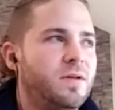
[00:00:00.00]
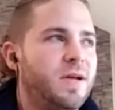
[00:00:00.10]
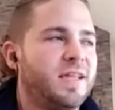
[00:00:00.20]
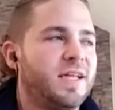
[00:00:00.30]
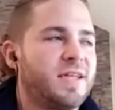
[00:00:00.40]

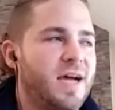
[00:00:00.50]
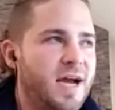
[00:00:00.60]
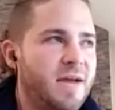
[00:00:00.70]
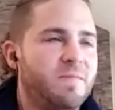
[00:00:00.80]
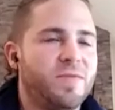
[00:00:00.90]

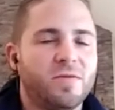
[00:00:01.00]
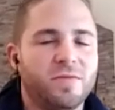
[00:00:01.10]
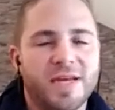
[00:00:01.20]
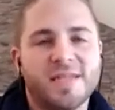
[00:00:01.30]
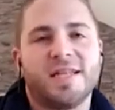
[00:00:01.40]
the
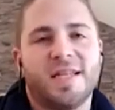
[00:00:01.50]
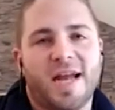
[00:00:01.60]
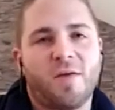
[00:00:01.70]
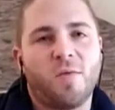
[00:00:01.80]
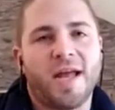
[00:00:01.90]
reason that
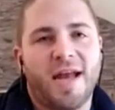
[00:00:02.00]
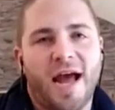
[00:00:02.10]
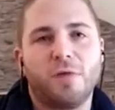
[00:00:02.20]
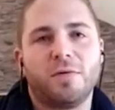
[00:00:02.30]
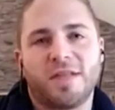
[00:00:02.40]
I went
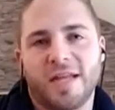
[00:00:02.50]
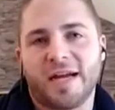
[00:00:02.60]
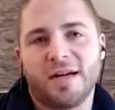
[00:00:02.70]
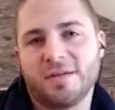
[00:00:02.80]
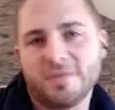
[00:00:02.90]
out
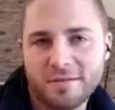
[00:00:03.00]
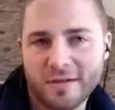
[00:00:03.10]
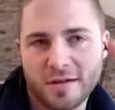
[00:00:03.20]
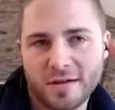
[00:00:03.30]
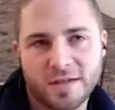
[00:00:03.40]
there,
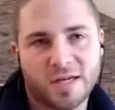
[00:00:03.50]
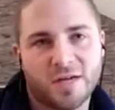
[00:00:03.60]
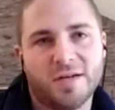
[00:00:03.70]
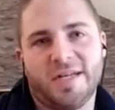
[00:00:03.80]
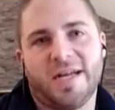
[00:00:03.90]

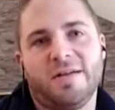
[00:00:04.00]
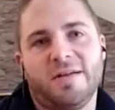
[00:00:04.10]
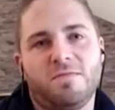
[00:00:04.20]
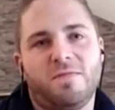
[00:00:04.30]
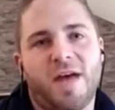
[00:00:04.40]
and I
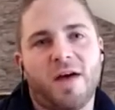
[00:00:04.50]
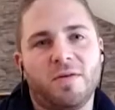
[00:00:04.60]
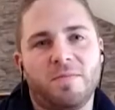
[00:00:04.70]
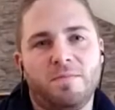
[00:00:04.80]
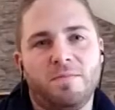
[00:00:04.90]

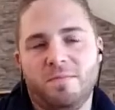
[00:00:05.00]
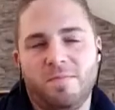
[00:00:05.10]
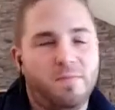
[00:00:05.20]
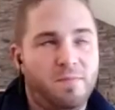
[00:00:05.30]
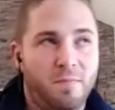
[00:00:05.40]
found
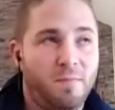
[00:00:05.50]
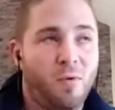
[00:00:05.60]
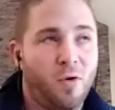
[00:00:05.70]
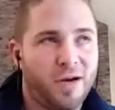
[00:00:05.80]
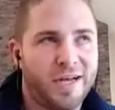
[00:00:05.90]

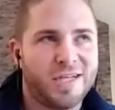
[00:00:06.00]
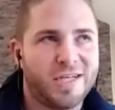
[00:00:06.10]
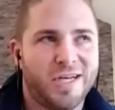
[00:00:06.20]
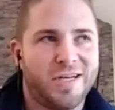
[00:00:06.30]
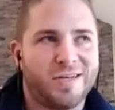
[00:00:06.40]
more
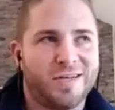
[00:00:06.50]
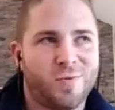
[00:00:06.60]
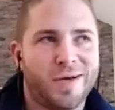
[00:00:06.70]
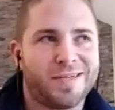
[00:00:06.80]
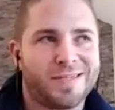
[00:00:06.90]
ingenious
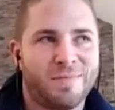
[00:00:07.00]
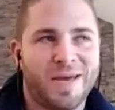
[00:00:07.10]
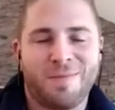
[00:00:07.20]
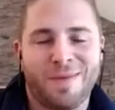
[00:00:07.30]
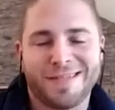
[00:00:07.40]
ways to
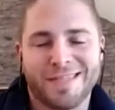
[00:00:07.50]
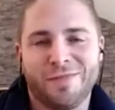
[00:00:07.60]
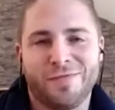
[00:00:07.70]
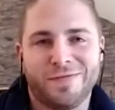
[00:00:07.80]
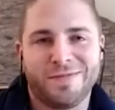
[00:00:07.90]
make
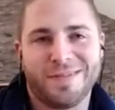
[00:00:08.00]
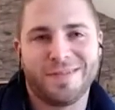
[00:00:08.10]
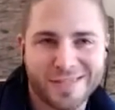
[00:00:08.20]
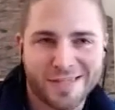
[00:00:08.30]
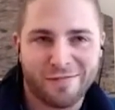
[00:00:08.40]
myself
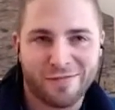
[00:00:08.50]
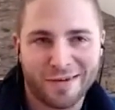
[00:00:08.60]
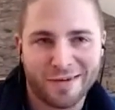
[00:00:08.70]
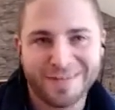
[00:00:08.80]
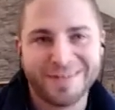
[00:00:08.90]

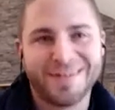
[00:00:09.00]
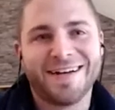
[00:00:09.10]
suffer,